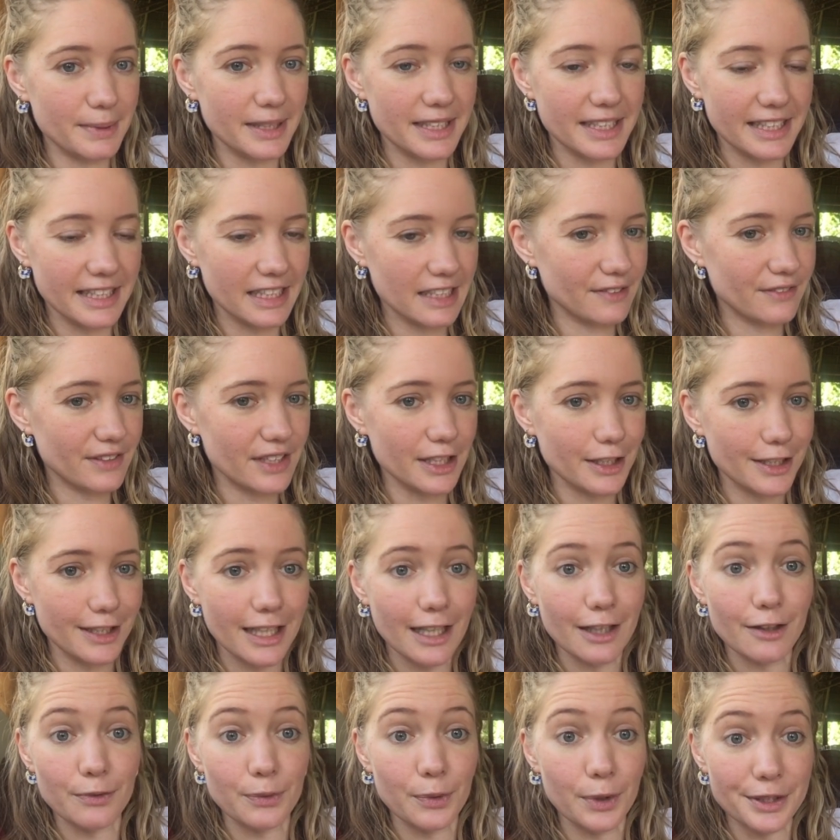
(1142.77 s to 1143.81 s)
significant kind
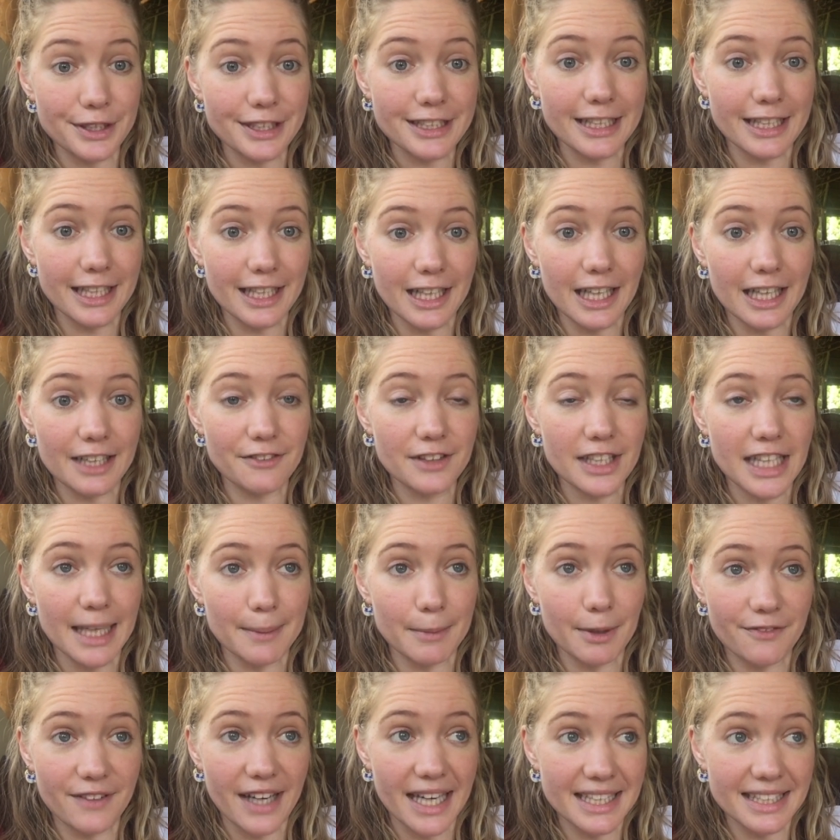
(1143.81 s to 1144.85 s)
of once in a lifetime
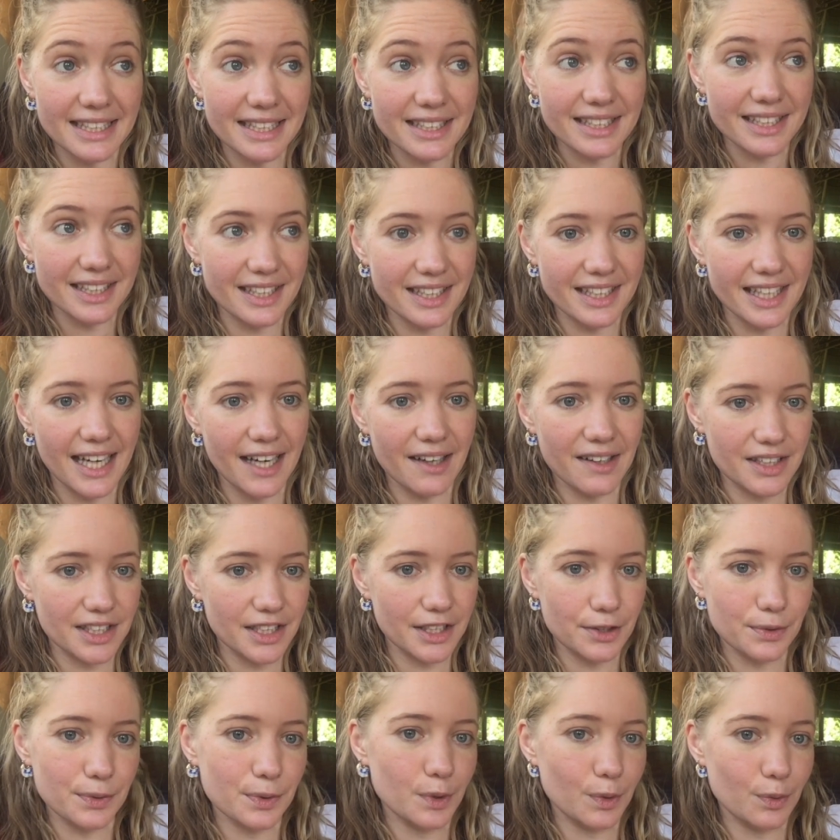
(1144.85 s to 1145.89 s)
event that the characters
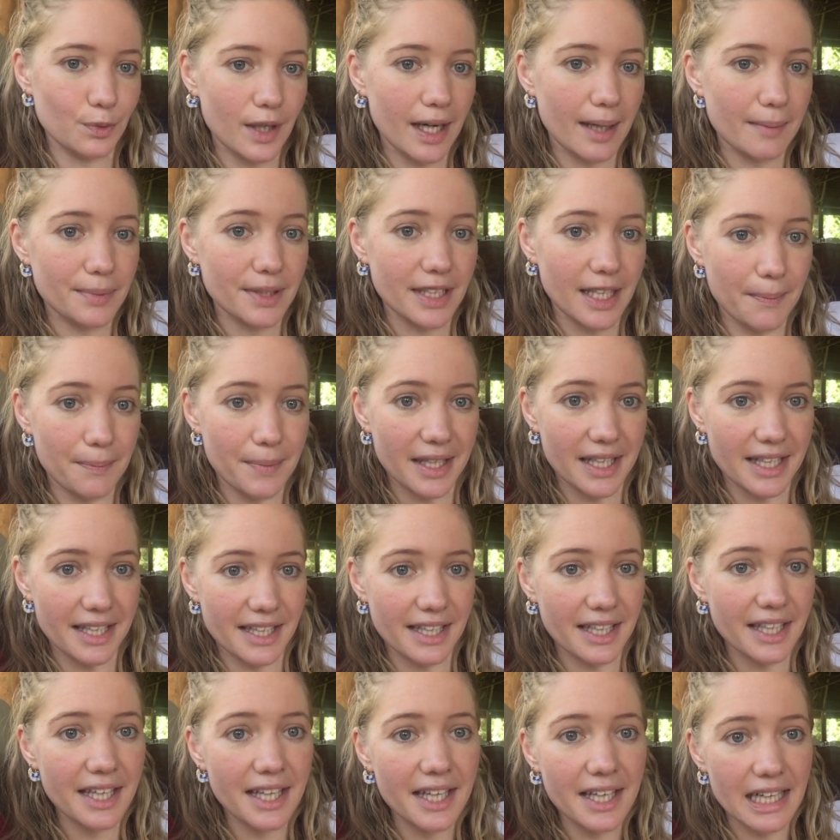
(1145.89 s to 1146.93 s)
are all wrapped up in
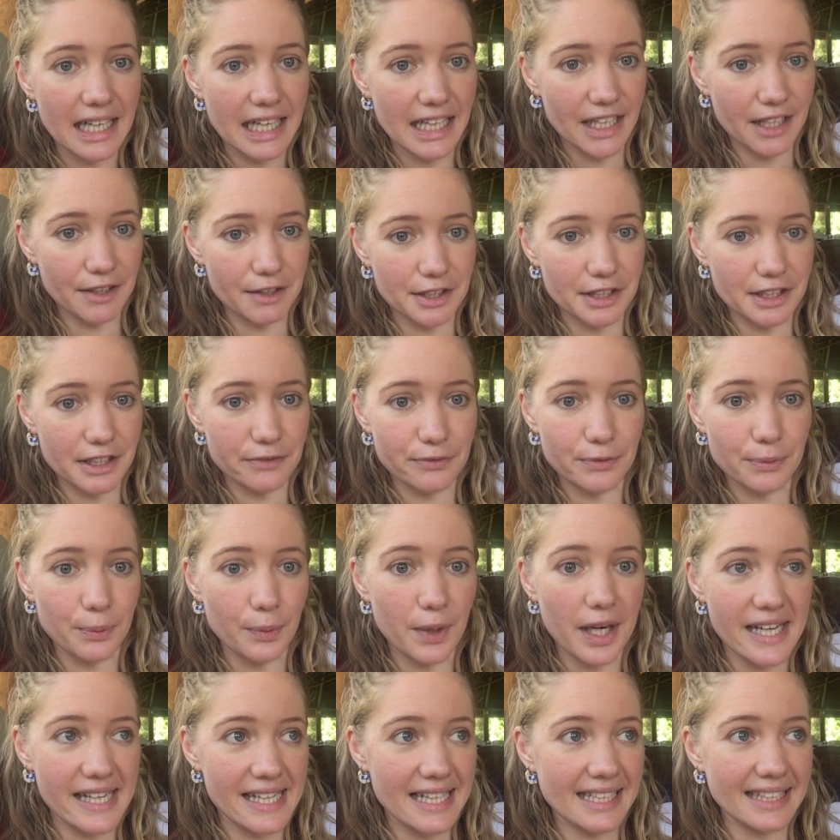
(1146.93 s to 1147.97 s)
in their own different
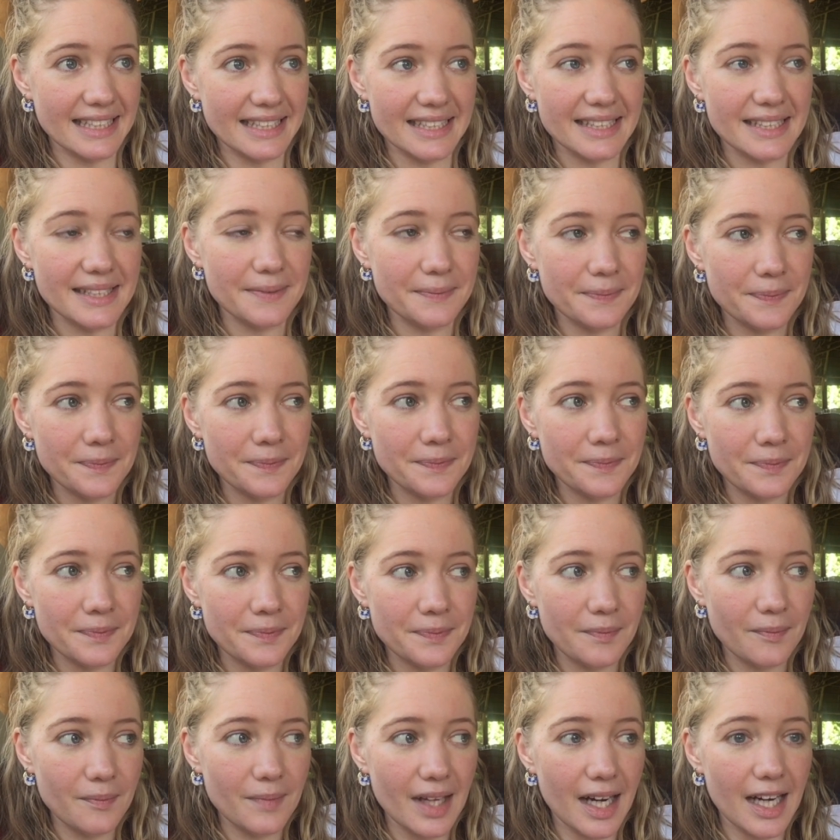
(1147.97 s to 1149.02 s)
ways
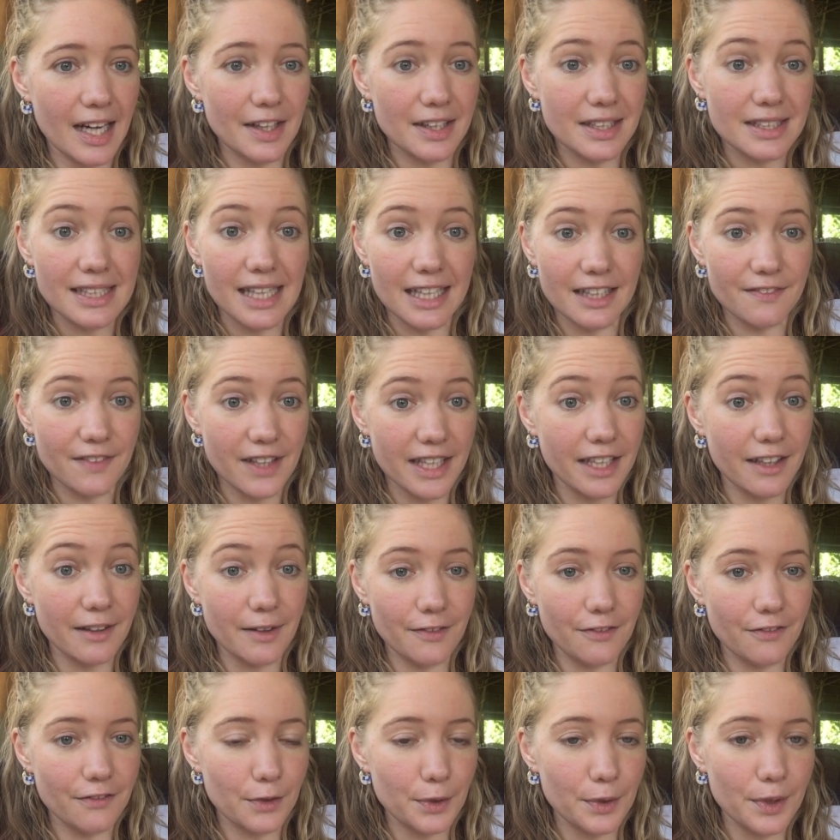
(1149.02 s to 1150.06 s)
uh, there's kind of like a
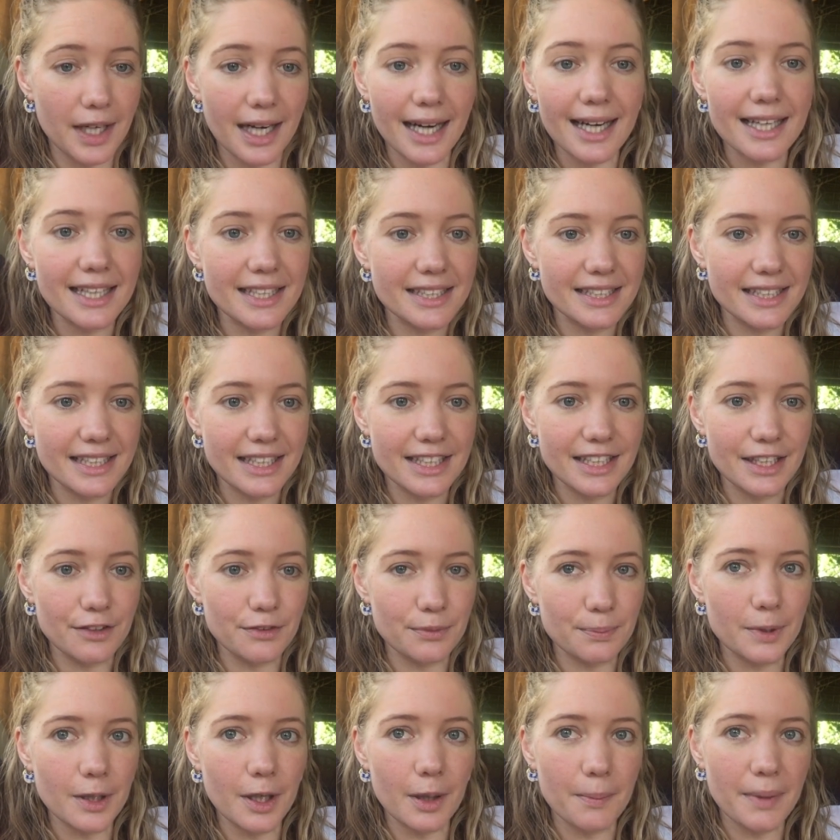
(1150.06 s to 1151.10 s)
variety of
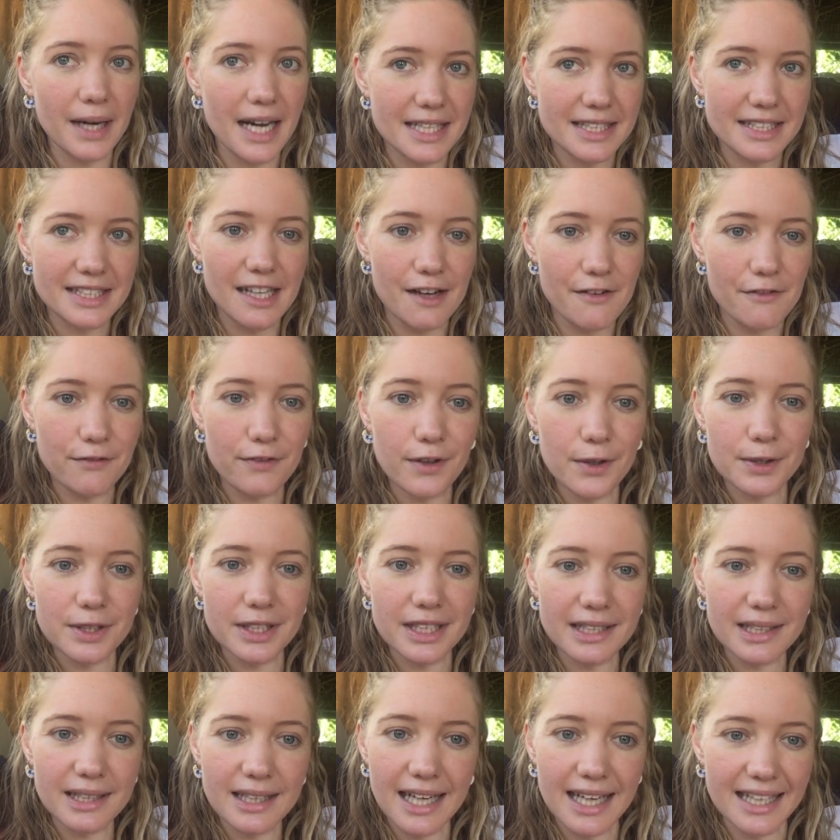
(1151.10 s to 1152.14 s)
plot paths
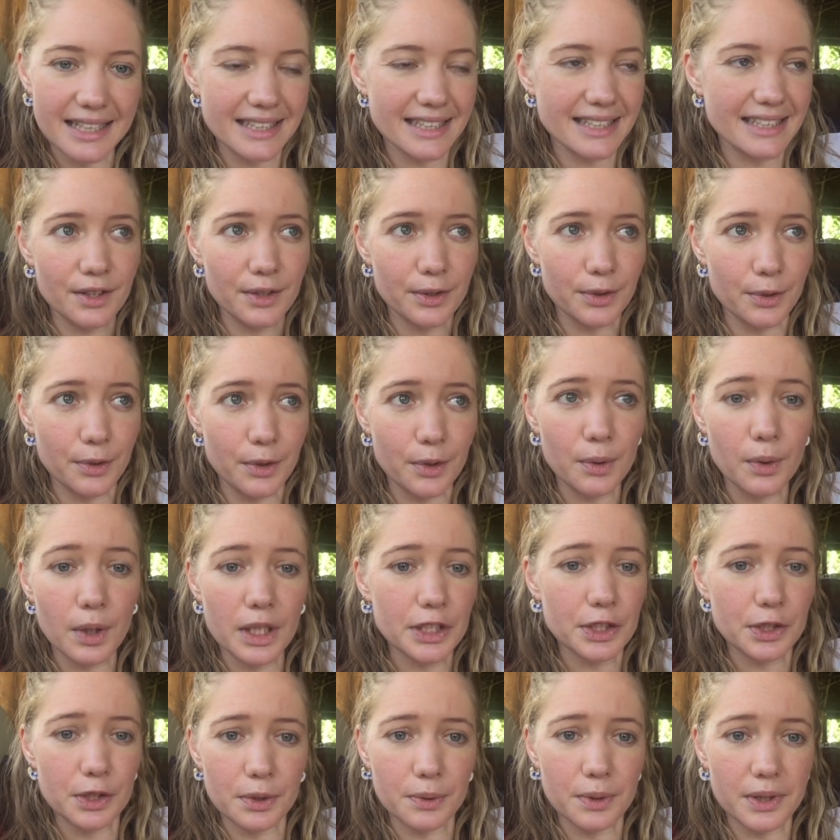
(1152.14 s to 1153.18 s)
unfolding and you're not quite
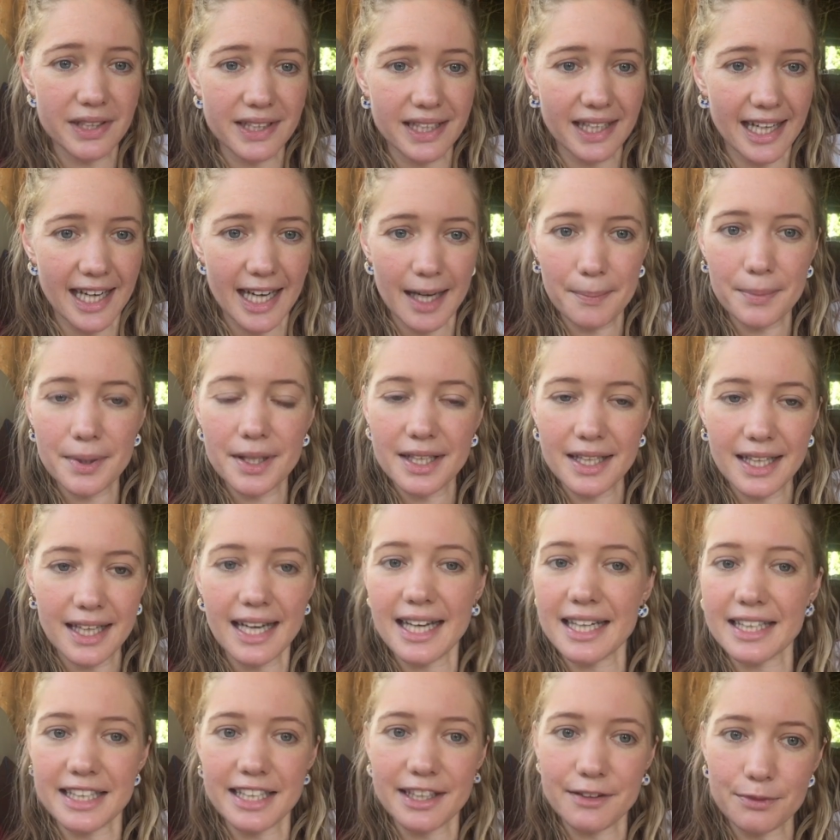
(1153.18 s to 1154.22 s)
sure what's going to happen at
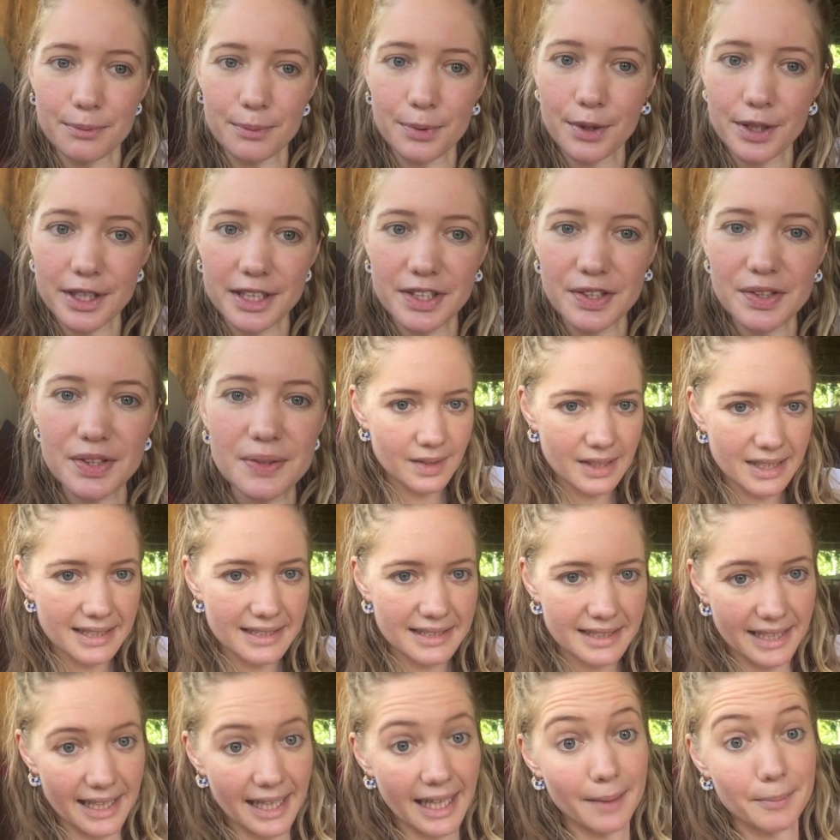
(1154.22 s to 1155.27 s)
any given point. So
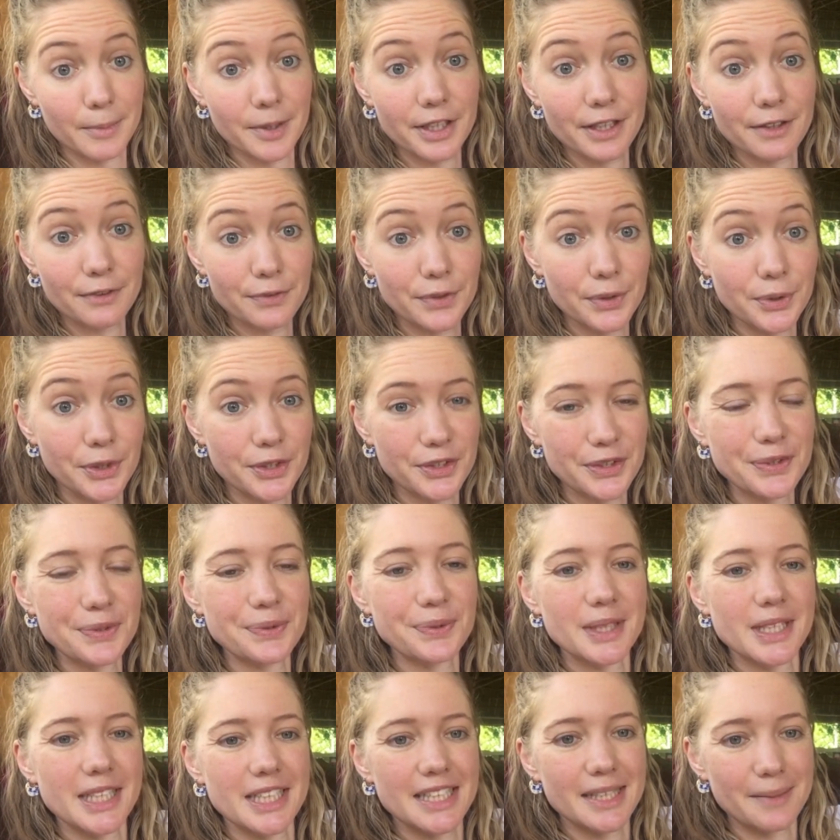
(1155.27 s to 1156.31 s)
yeah, I'm looking forward to
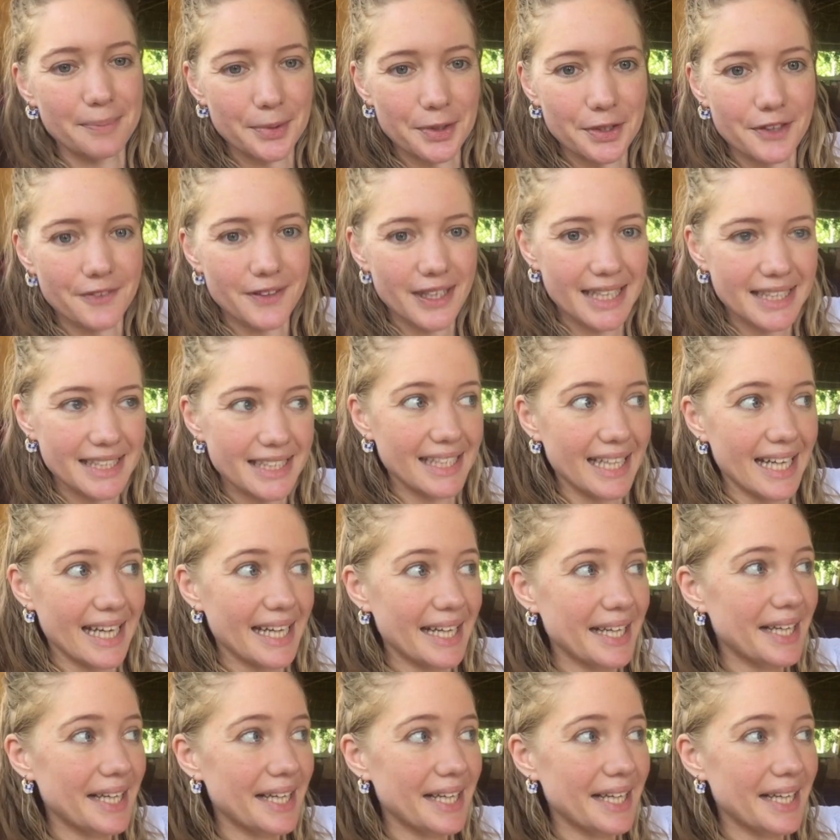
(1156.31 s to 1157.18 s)
reading some more of that today.